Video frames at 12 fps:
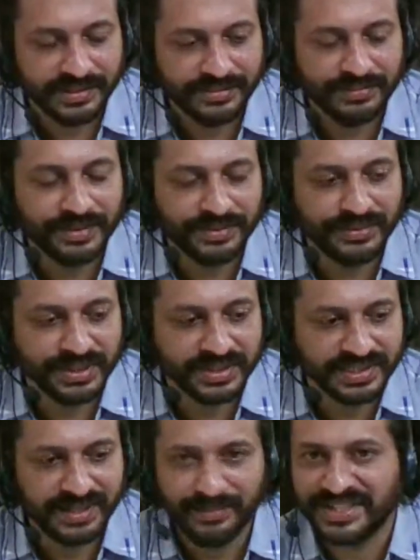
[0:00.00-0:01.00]
works
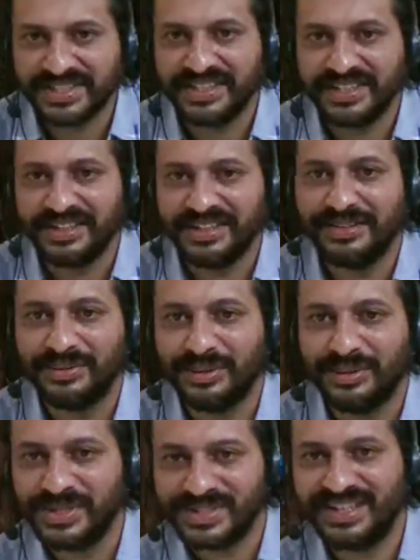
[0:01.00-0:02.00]
I mentioned
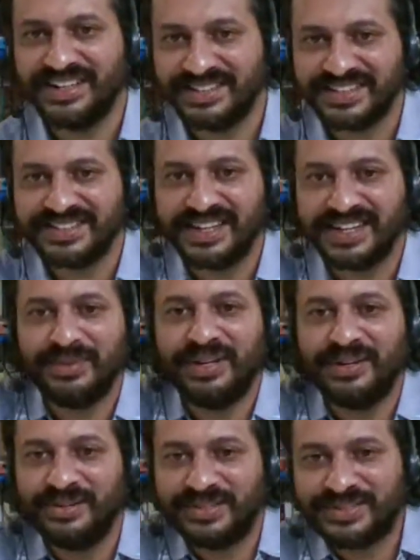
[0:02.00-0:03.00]
obviously discuss that
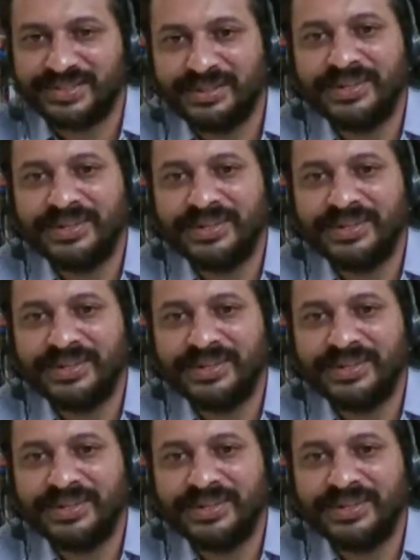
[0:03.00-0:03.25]
period also.